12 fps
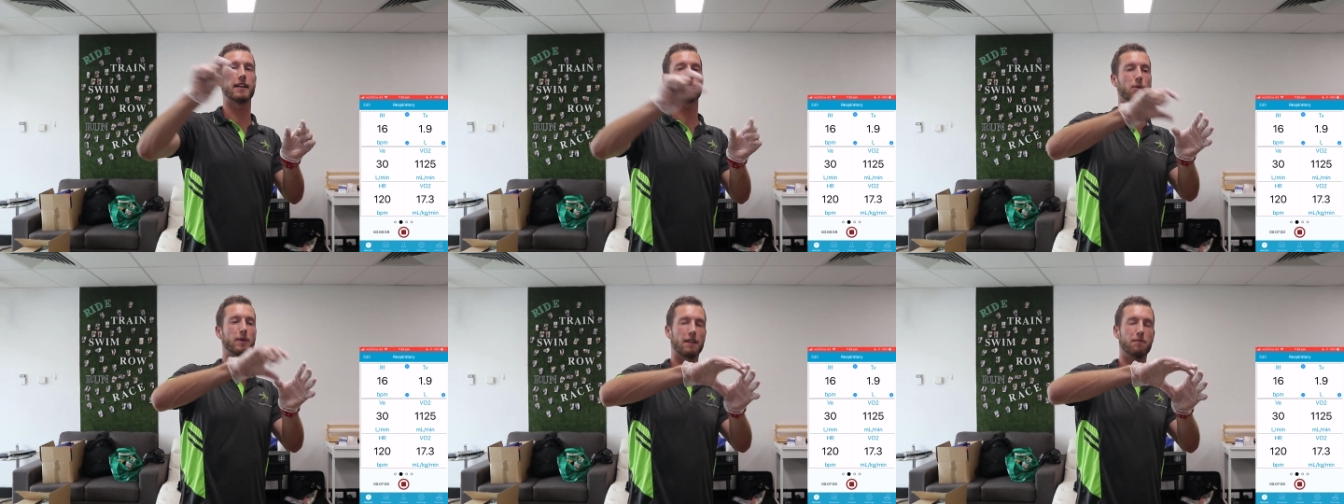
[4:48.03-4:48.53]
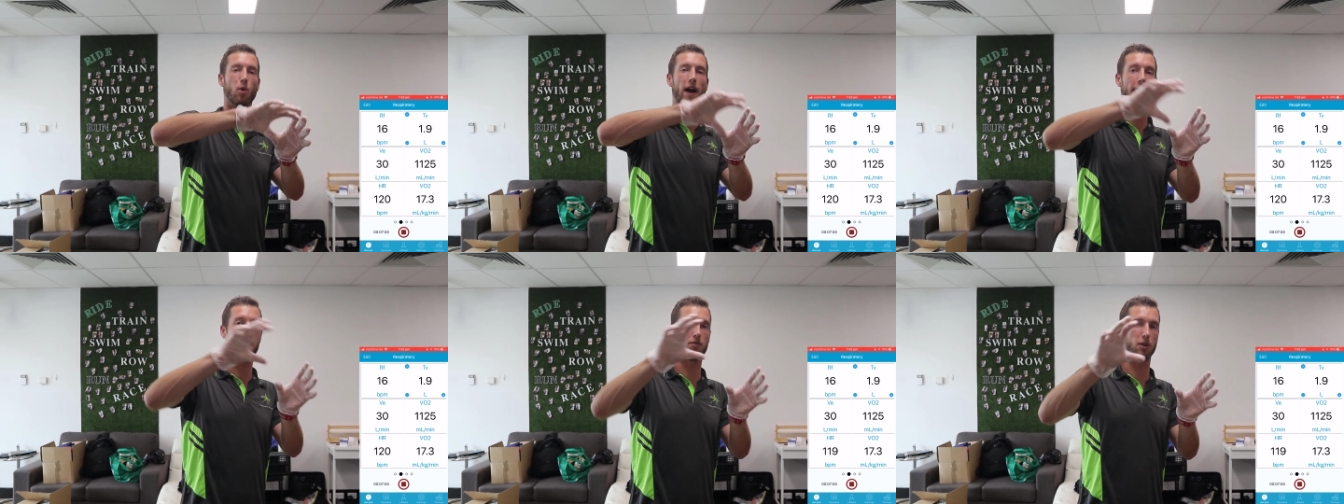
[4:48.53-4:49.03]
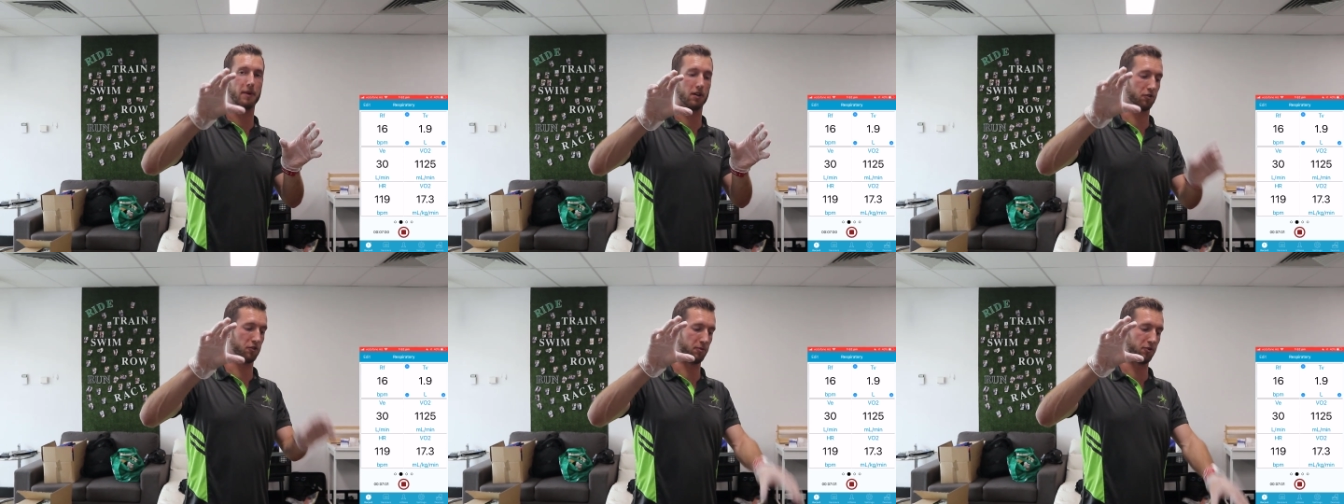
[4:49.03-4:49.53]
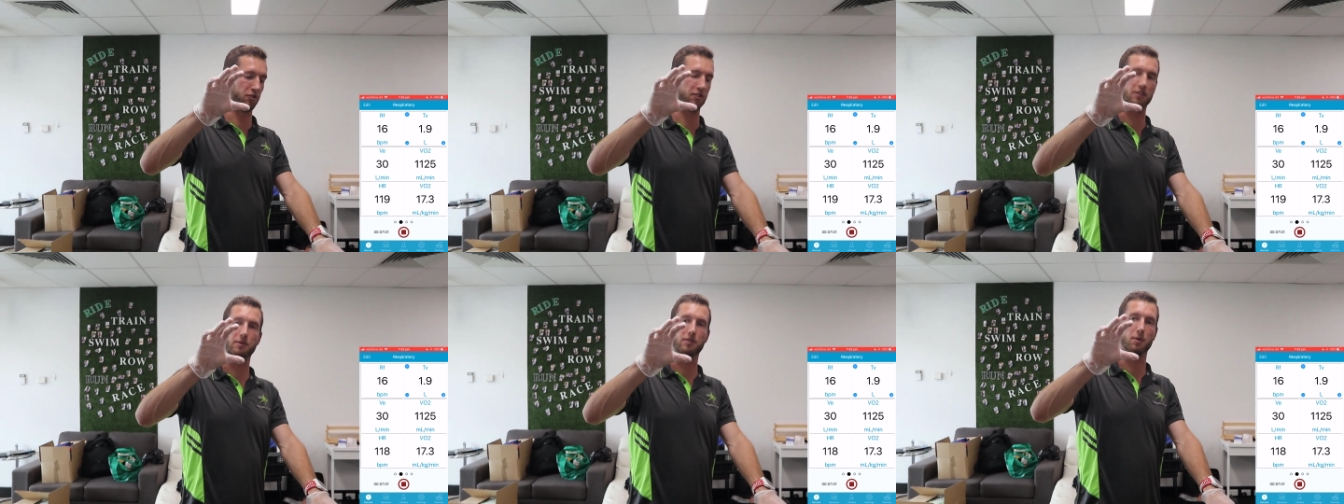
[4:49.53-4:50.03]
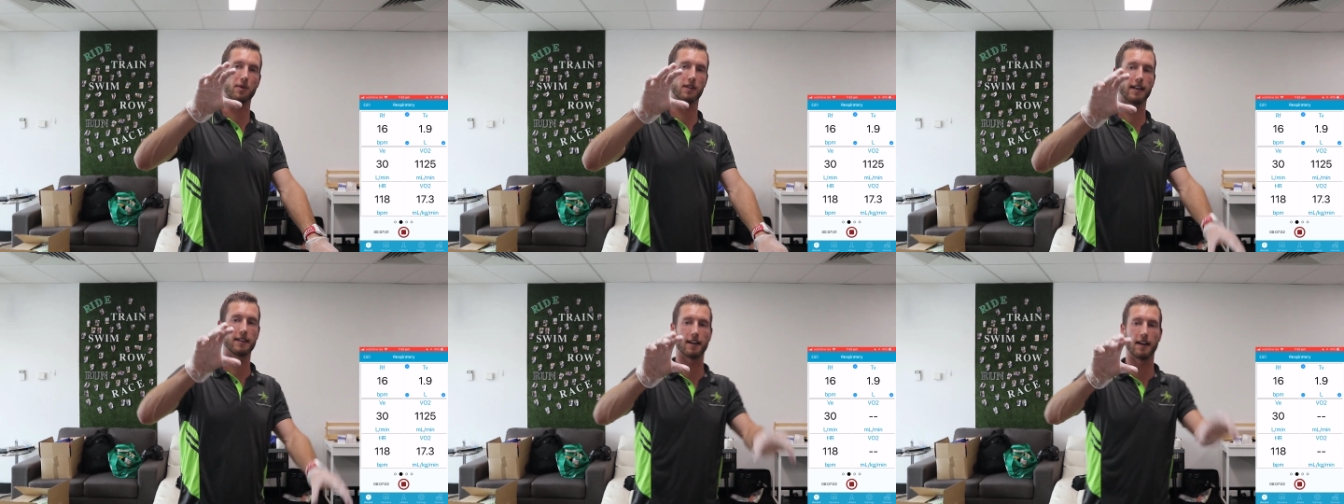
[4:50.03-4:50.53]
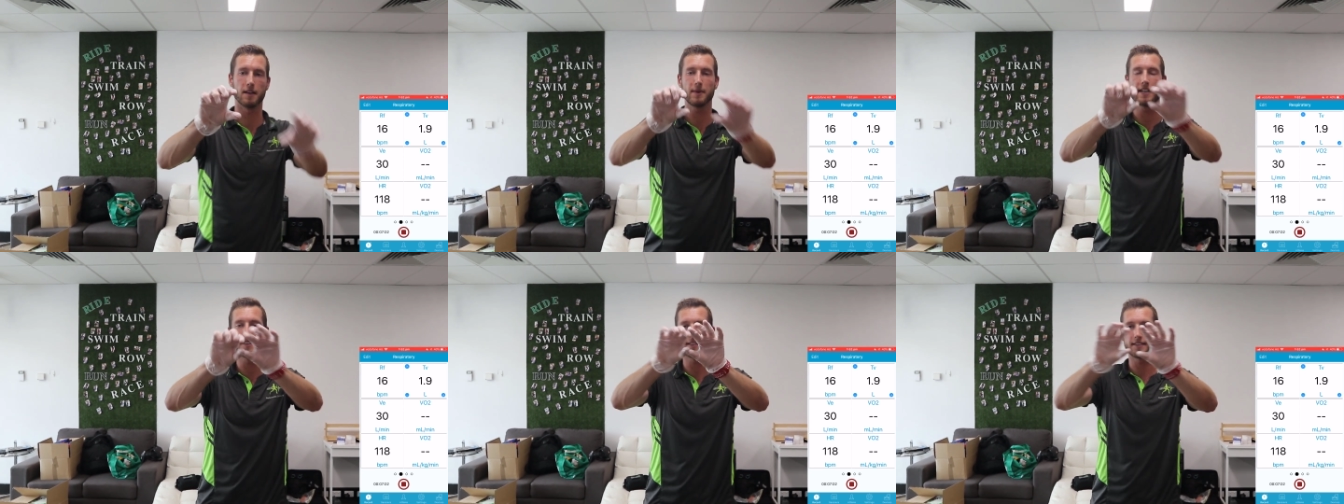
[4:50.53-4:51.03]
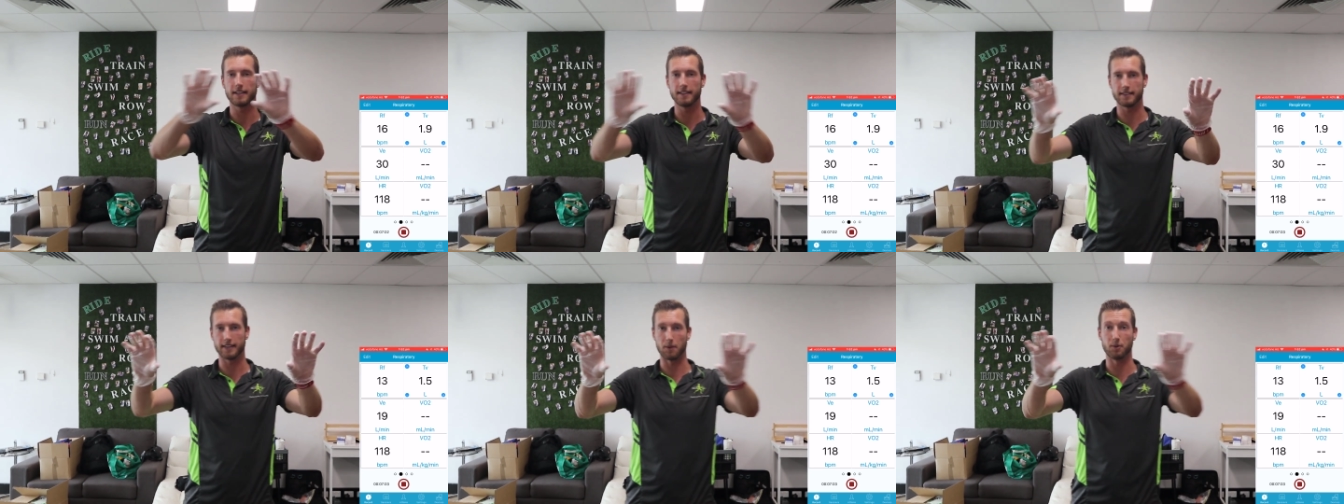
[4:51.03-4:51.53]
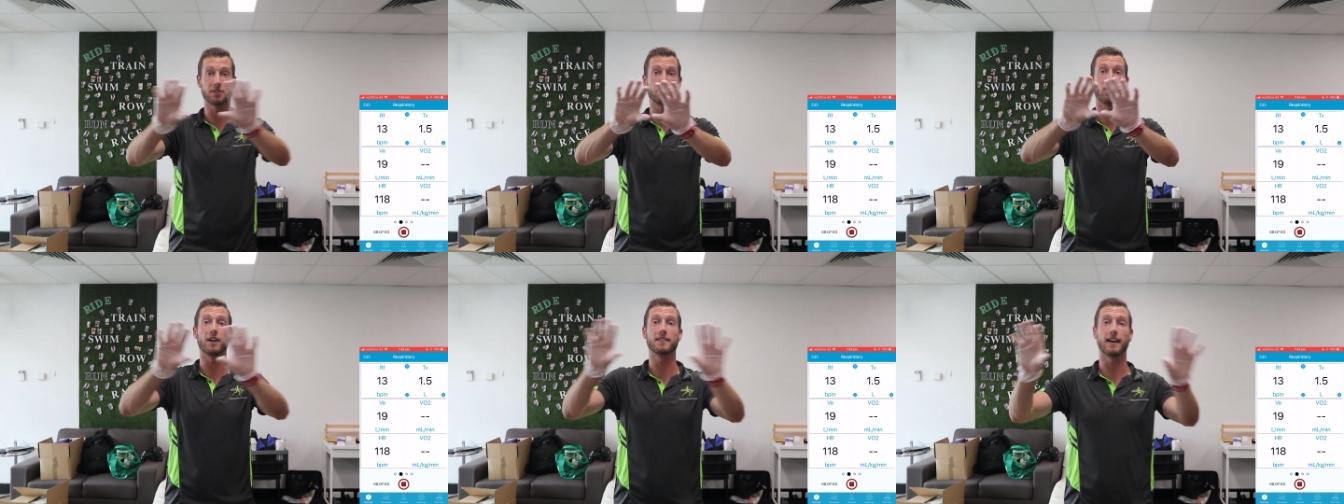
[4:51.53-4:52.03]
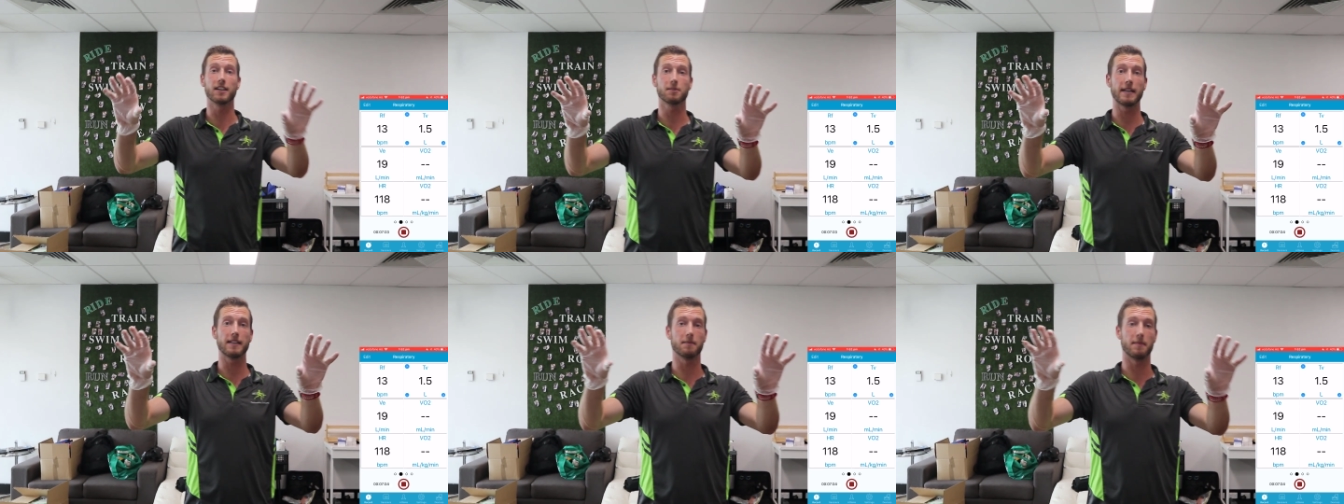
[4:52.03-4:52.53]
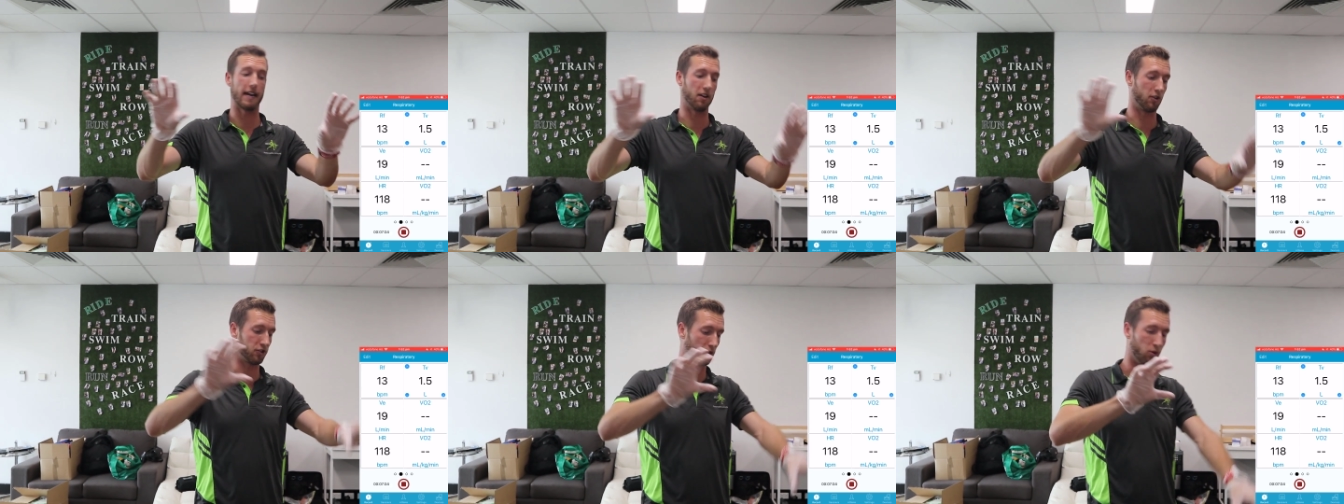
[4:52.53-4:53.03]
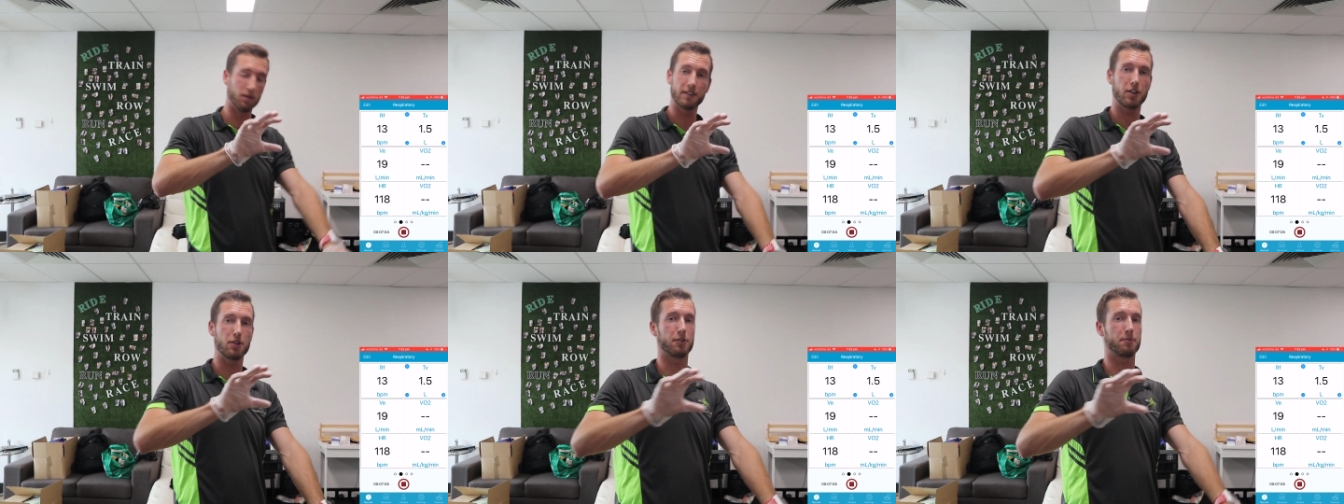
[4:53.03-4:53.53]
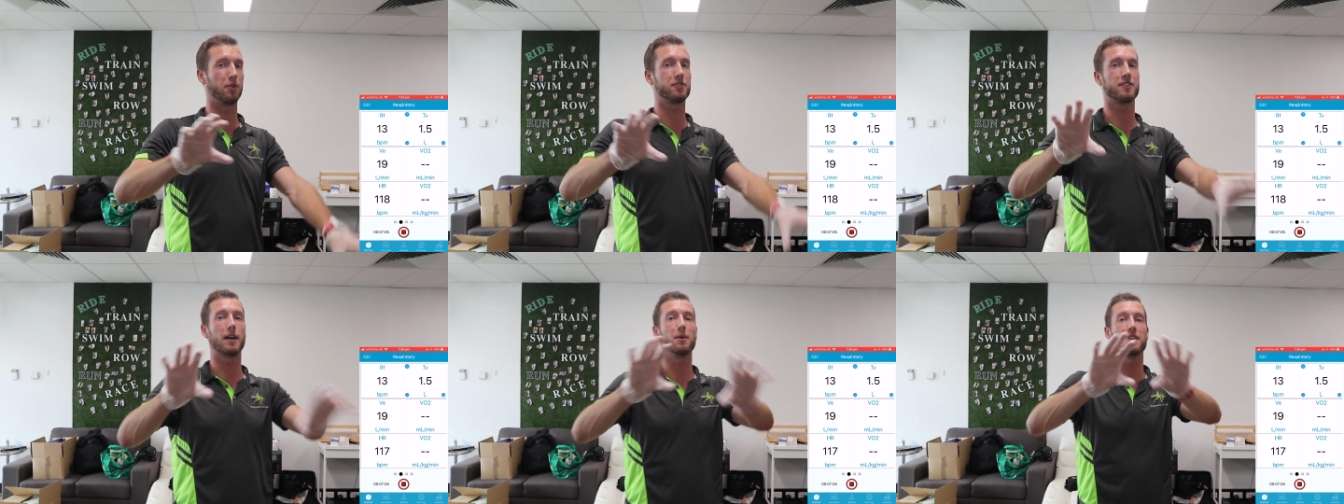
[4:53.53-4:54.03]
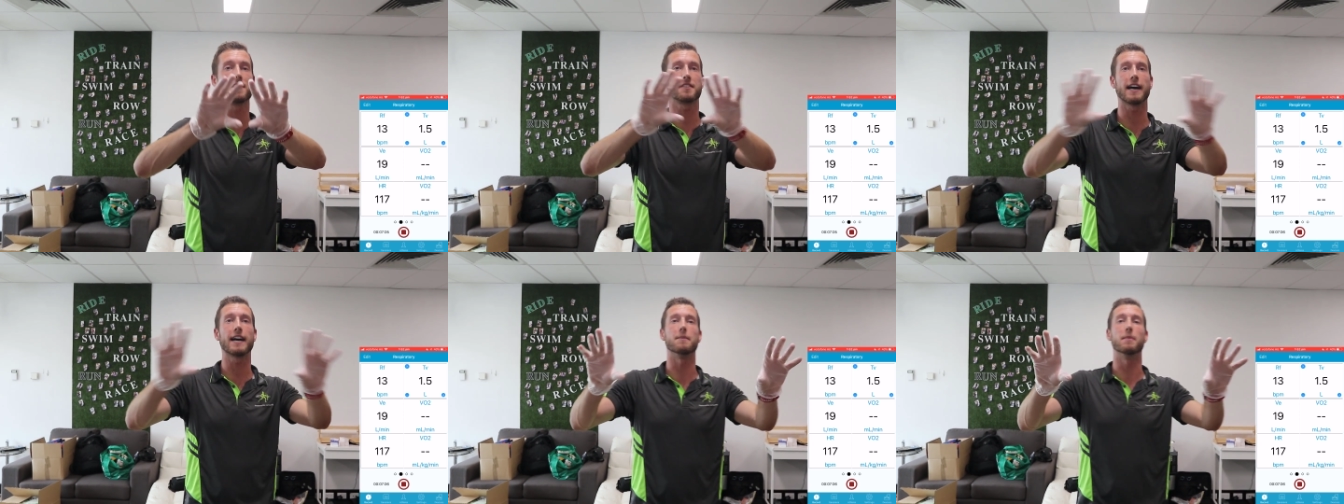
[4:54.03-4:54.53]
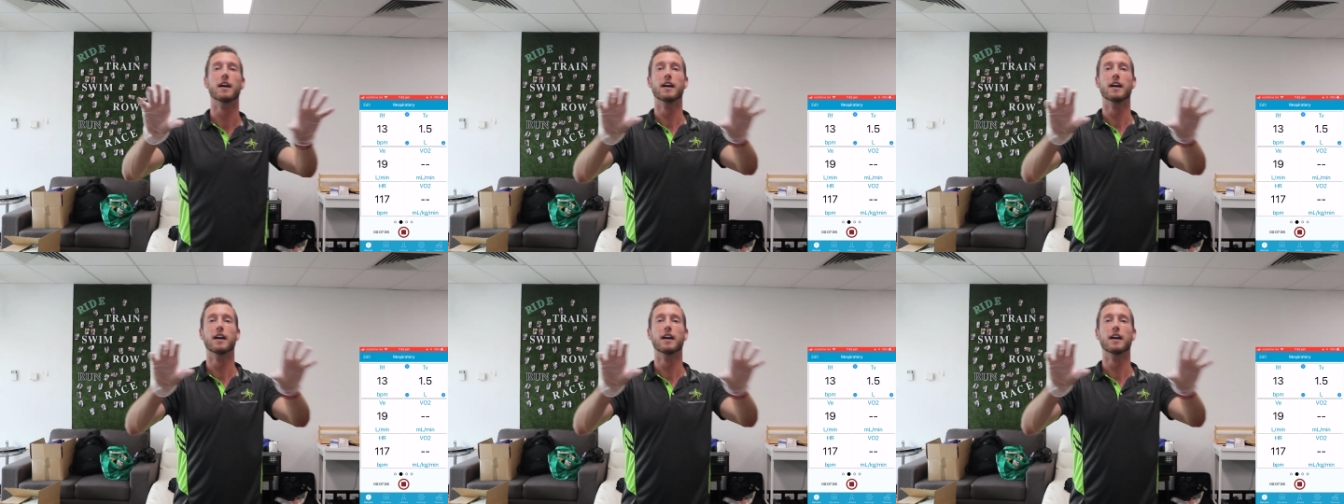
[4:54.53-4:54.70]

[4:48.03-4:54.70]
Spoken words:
That's why we have more anaerobic contribution, as we saw with lactate. Then we hit a steady state where supply does meet demand. All right, so all of his acute responses are the same.